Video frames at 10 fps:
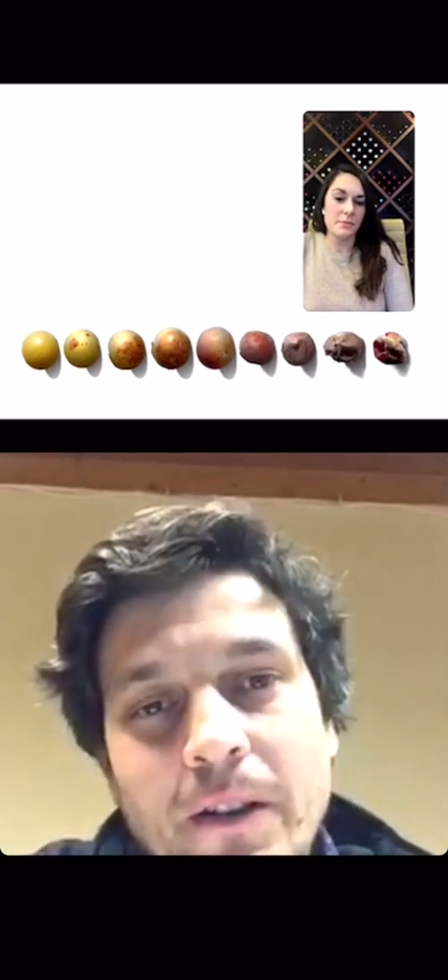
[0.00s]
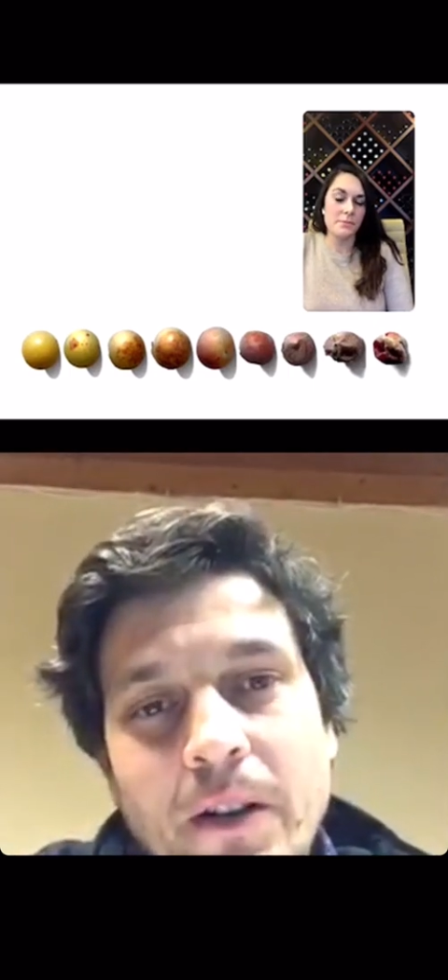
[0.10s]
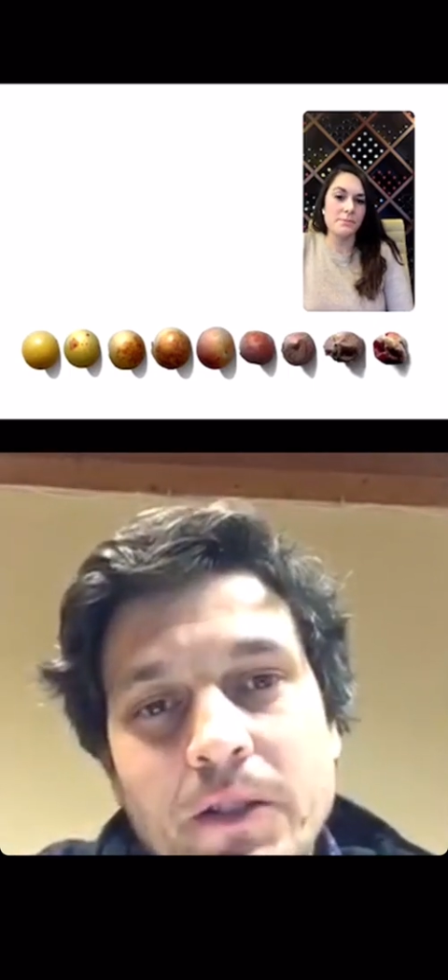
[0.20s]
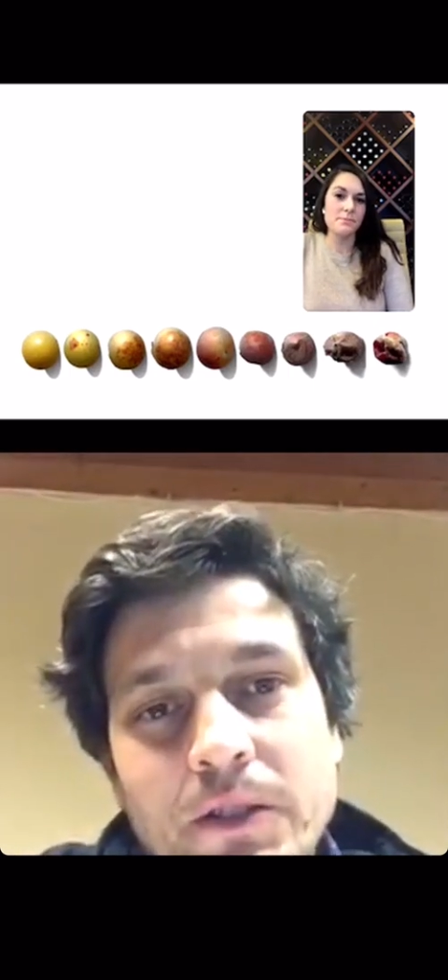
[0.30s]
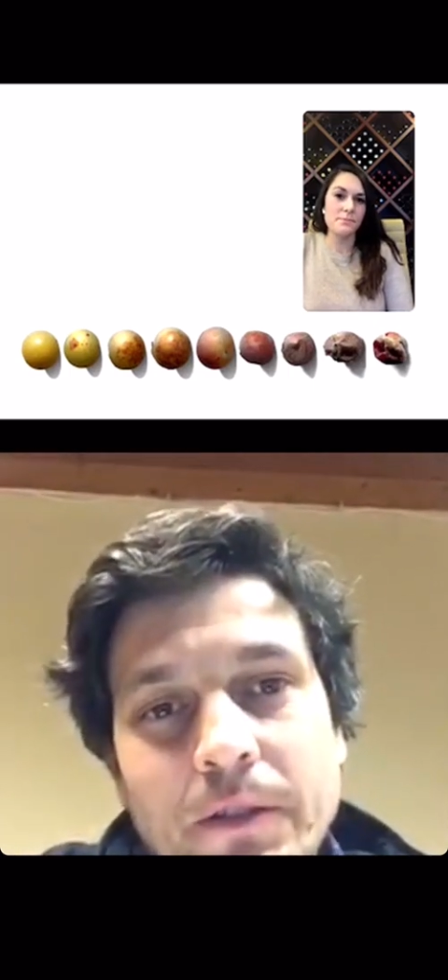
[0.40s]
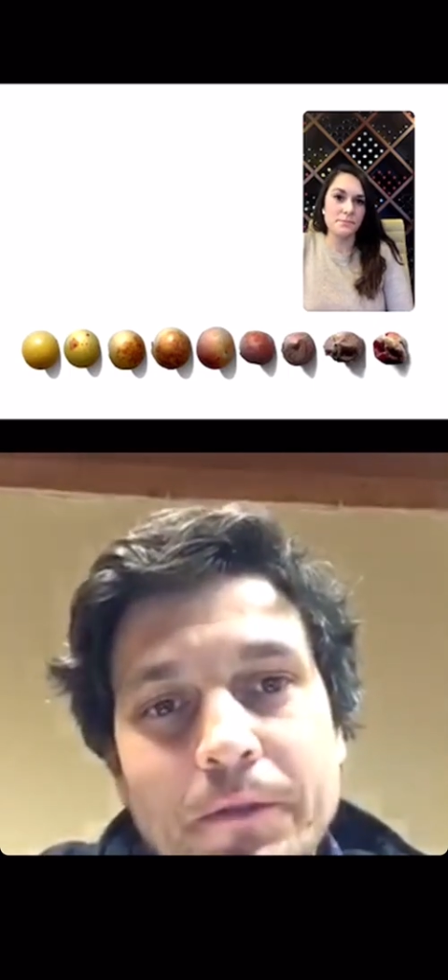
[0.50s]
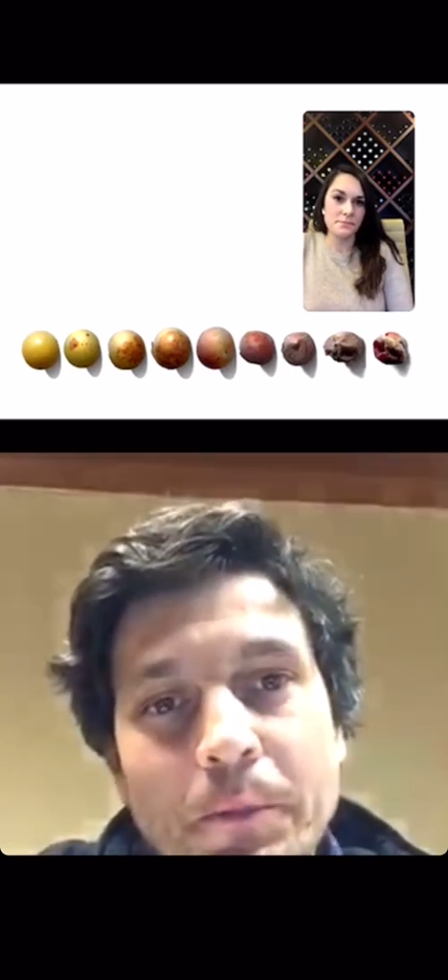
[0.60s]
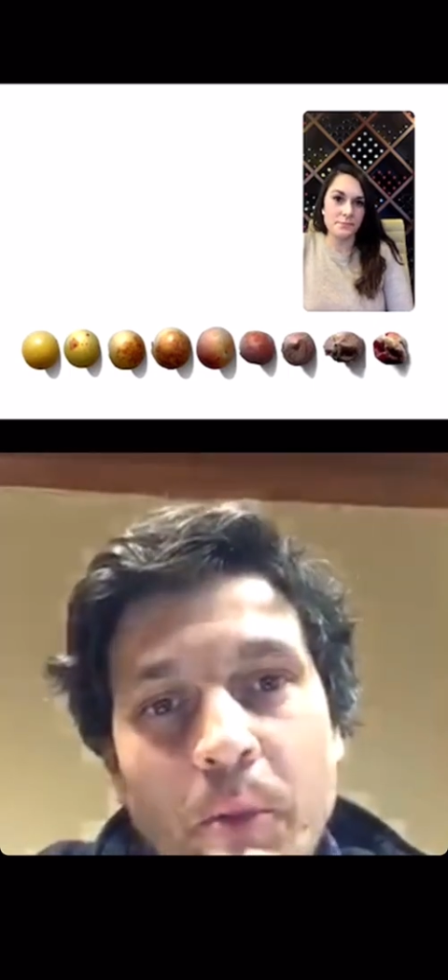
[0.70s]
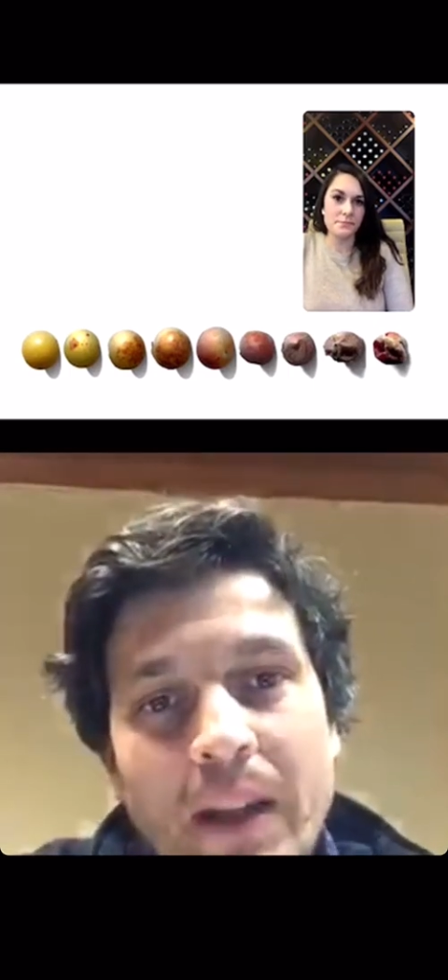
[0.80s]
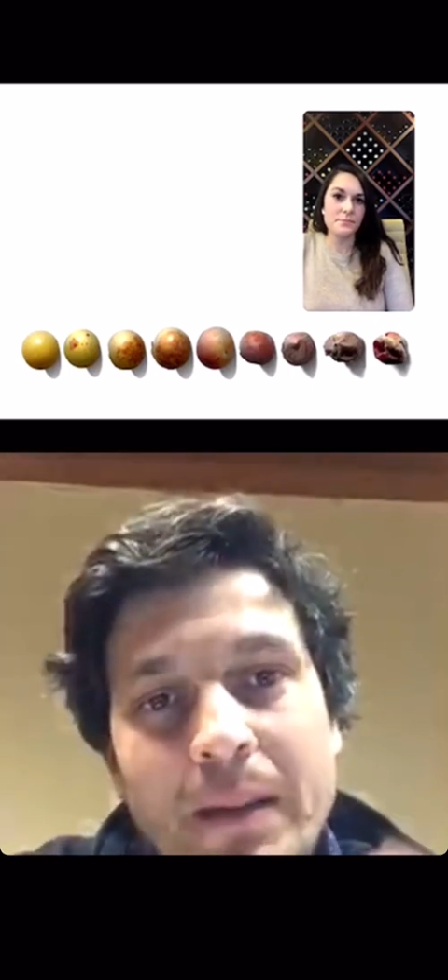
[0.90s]
lots of
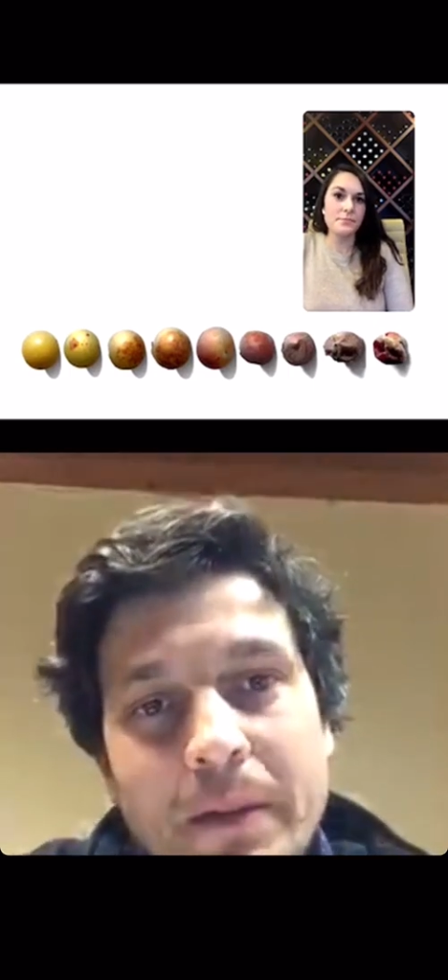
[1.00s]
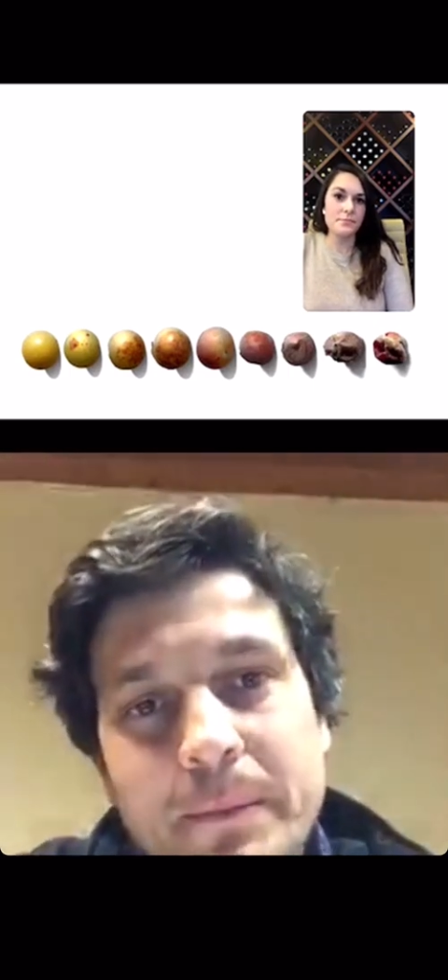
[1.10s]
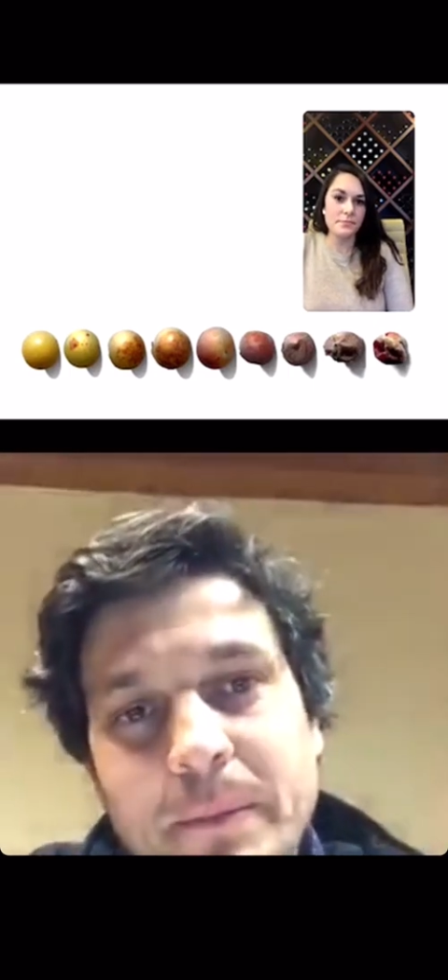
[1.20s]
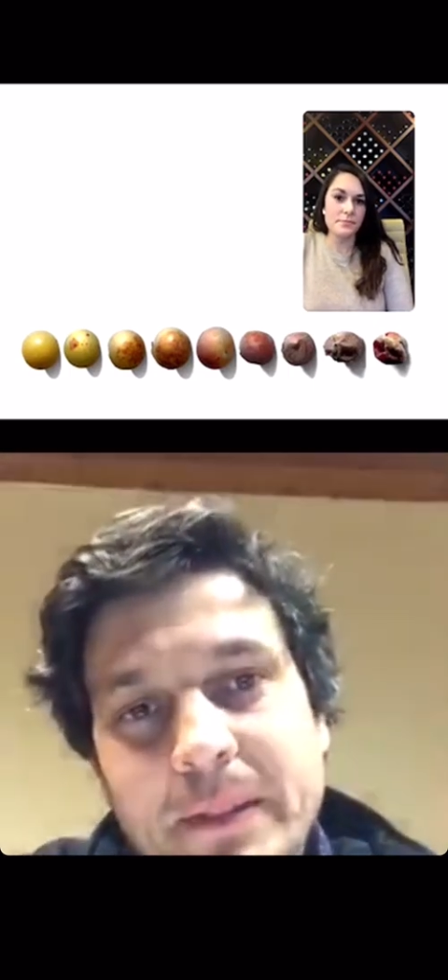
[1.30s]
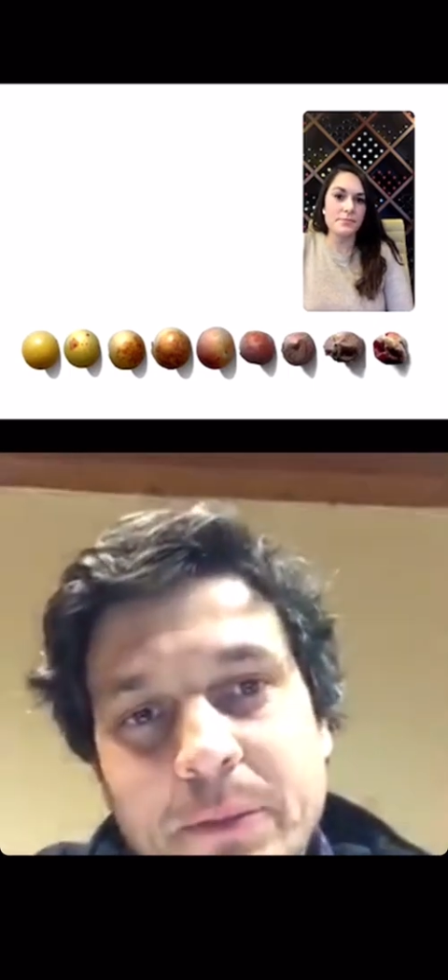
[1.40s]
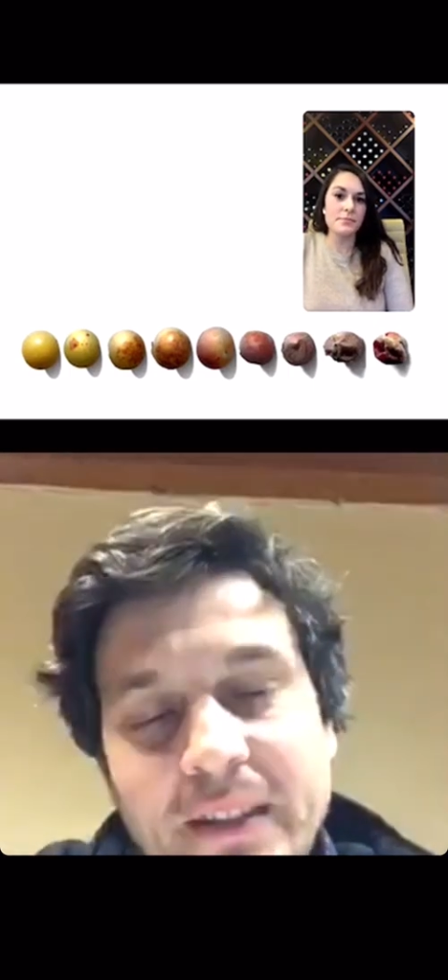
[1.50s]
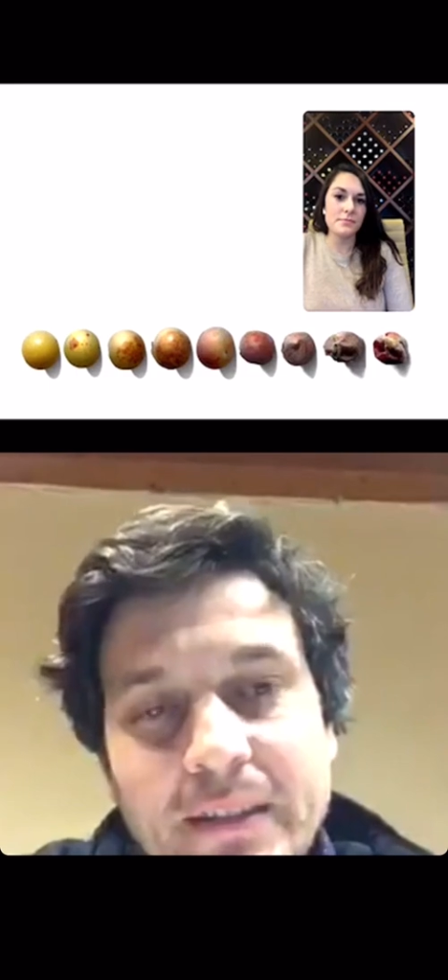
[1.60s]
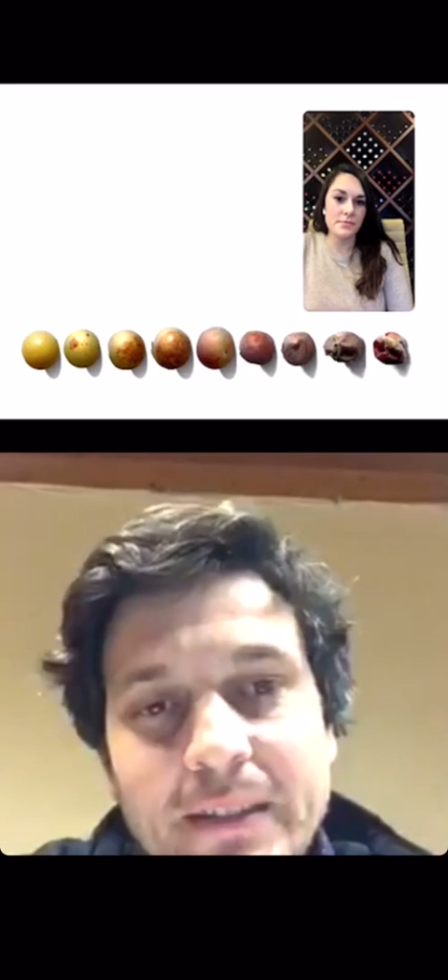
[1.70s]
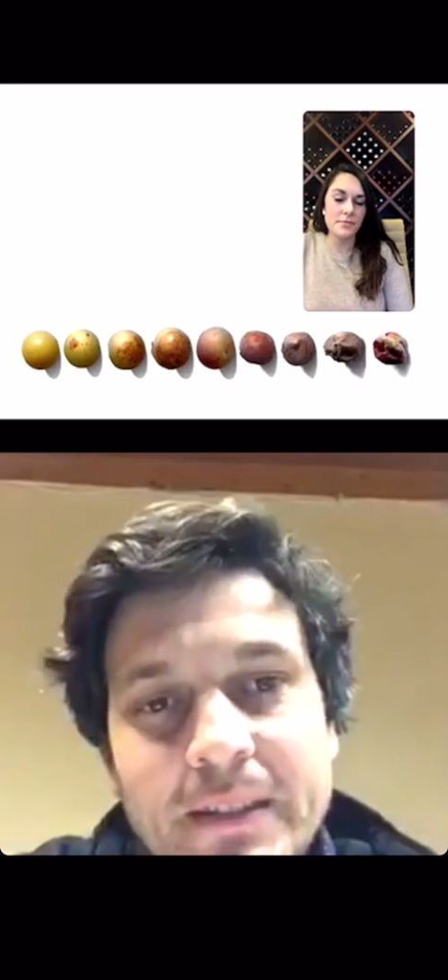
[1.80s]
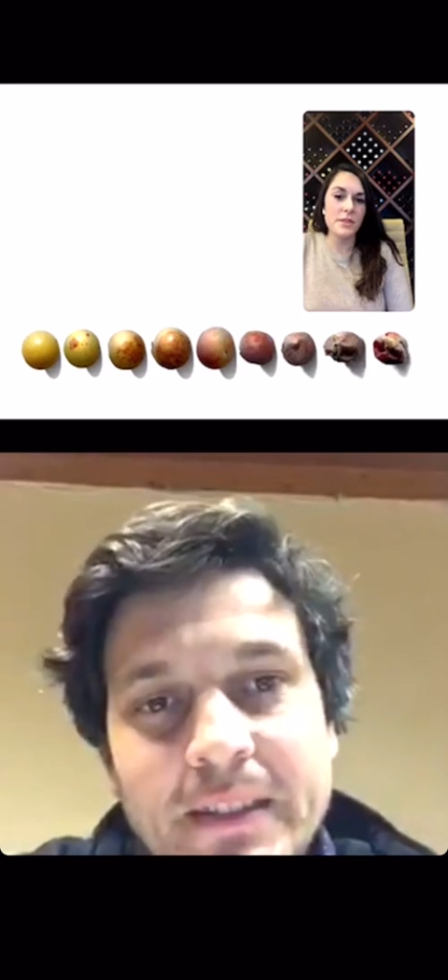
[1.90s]
break between
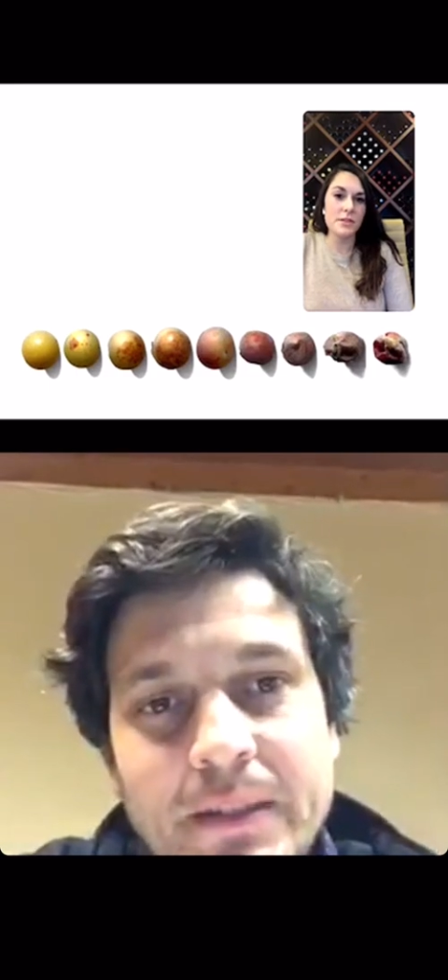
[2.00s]
these